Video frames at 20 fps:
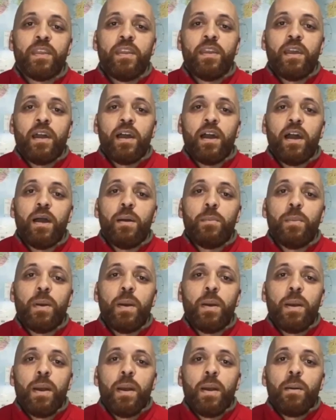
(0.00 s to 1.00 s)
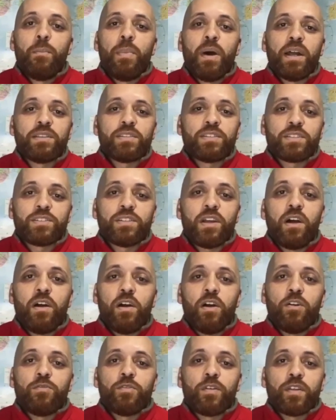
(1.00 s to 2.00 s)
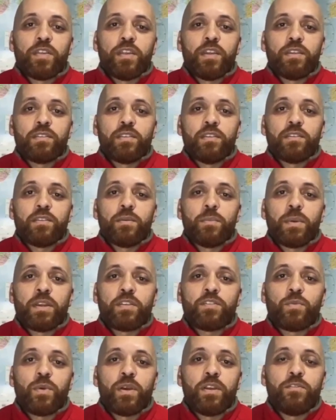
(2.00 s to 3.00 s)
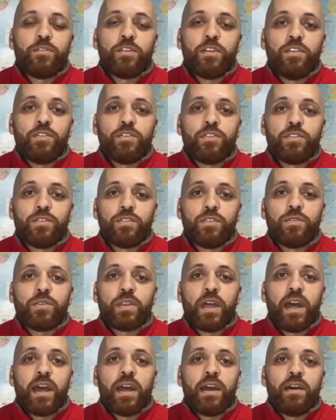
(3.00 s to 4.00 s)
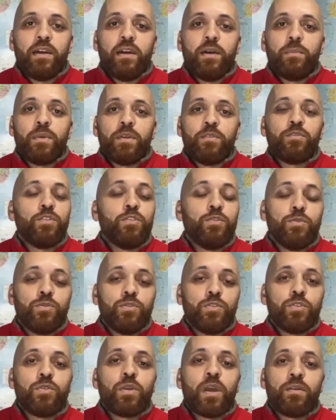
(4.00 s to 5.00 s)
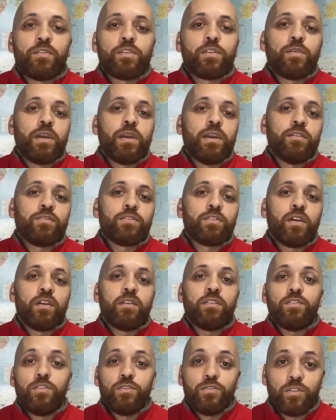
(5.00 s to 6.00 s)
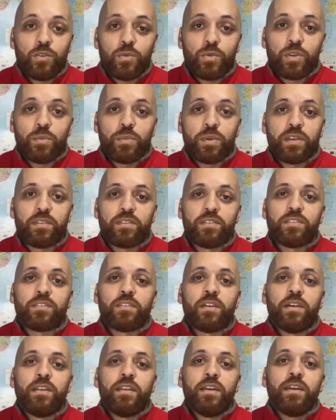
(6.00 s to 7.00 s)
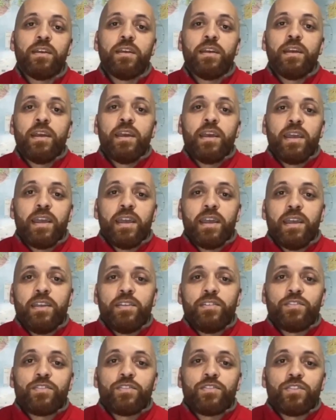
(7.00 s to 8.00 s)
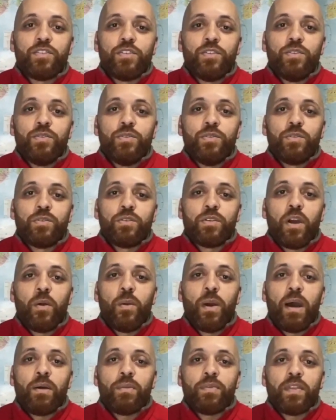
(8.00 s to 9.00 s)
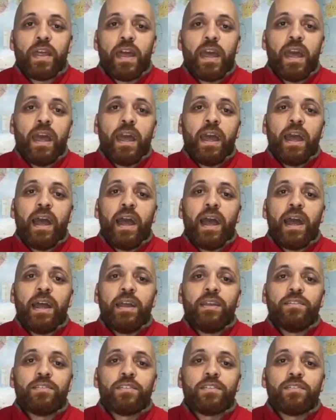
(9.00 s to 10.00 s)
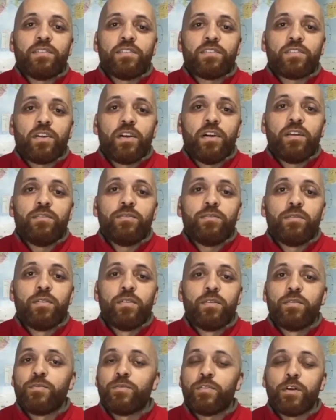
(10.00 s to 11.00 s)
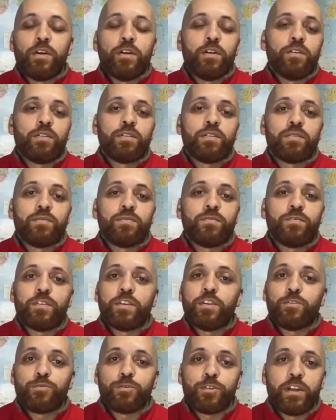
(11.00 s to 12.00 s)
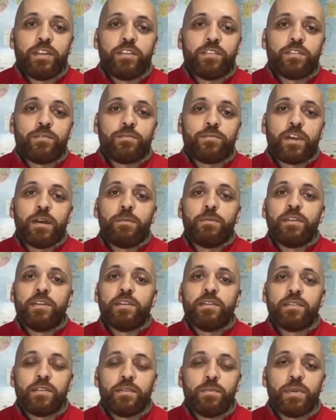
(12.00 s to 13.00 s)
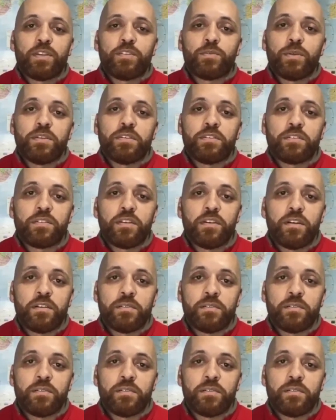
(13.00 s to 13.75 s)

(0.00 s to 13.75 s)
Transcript: But to start off, I think that the best way for you to do that, if you do have a creative side, you do want to be a designer, is to go out there and design for your friends and family. Best way to start.